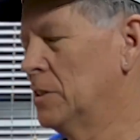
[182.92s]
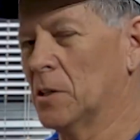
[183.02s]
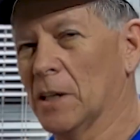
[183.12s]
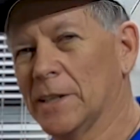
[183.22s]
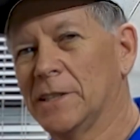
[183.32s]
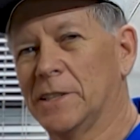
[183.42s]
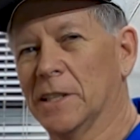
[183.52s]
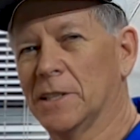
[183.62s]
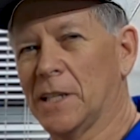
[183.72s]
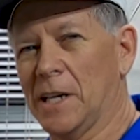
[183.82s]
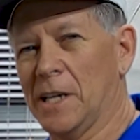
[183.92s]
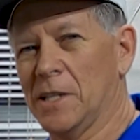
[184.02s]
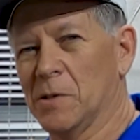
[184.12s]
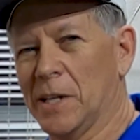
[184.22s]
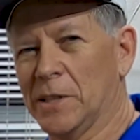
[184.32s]
So let's just say
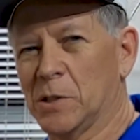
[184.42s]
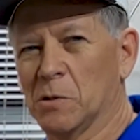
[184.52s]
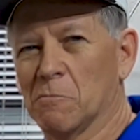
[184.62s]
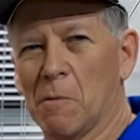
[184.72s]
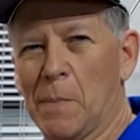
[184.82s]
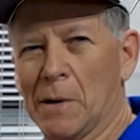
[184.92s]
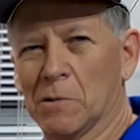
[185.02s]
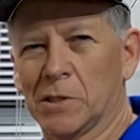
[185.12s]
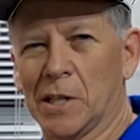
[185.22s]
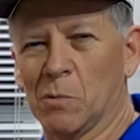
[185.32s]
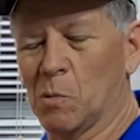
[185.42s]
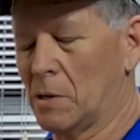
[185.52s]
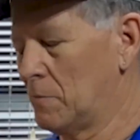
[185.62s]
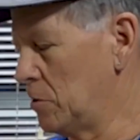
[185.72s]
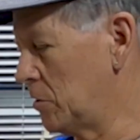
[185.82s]
you get your repairs done,
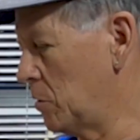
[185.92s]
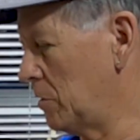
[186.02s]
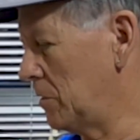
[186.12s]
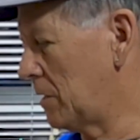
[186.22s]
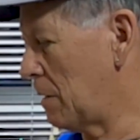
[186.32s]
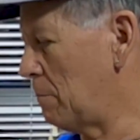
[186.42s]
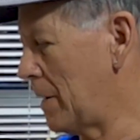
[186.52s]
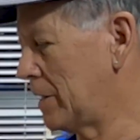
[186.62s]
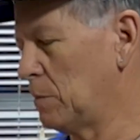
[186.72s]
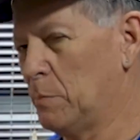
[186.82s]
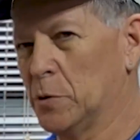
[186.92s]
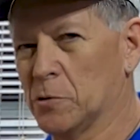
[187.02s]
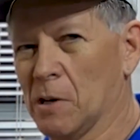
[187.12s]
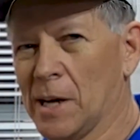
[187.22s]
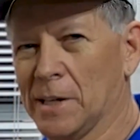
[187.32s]
whatever you're doing, you come back to
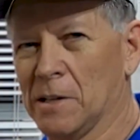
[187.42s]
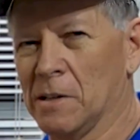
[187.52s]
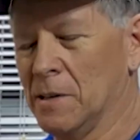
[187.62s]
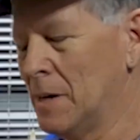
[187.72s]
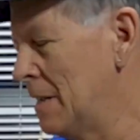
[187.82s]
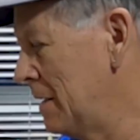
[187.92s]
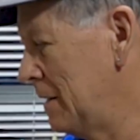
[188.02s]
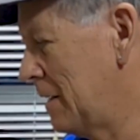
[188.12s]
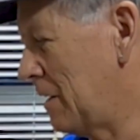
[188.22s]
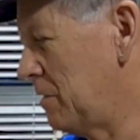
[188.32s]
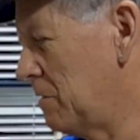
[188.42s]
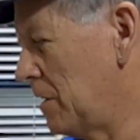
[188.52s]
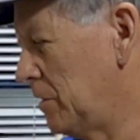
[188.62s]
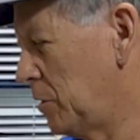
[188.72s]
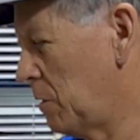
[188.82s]
put your light on. Now you're
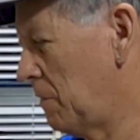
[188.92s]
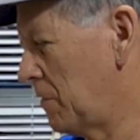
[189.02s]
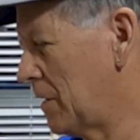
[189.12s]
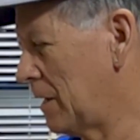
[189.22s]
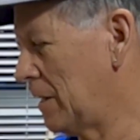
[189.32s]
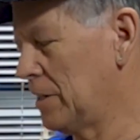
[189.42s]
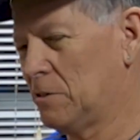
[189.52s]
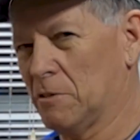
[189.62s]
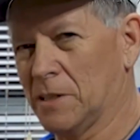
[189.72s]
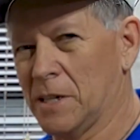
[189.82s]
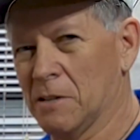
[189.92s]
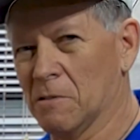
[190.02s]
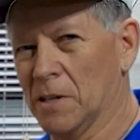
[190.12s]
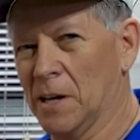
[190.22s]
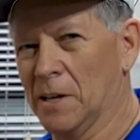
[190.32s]
not sure if you got electric
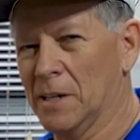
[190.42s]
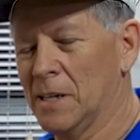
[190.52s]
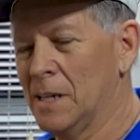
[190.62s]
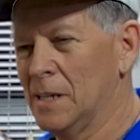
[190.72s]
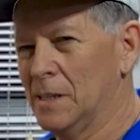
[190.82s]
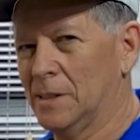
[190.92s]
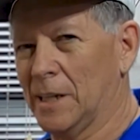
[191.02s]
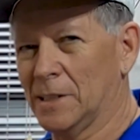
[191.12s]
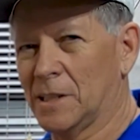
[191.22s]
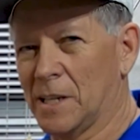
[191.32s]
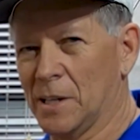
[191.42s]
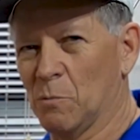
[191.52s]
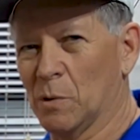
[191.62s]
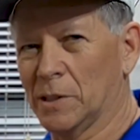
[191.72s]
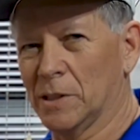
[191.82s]
here or not. That's kind
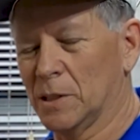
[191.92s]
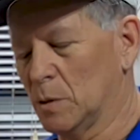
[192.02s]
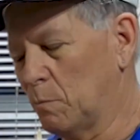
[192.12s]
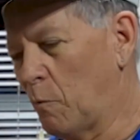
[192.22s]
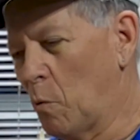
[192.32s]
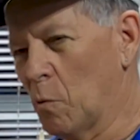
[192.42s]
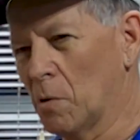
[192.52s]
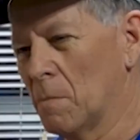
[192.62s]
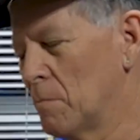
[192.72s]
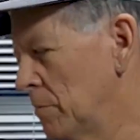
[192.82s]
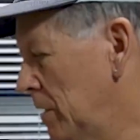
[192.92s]
of what this is for.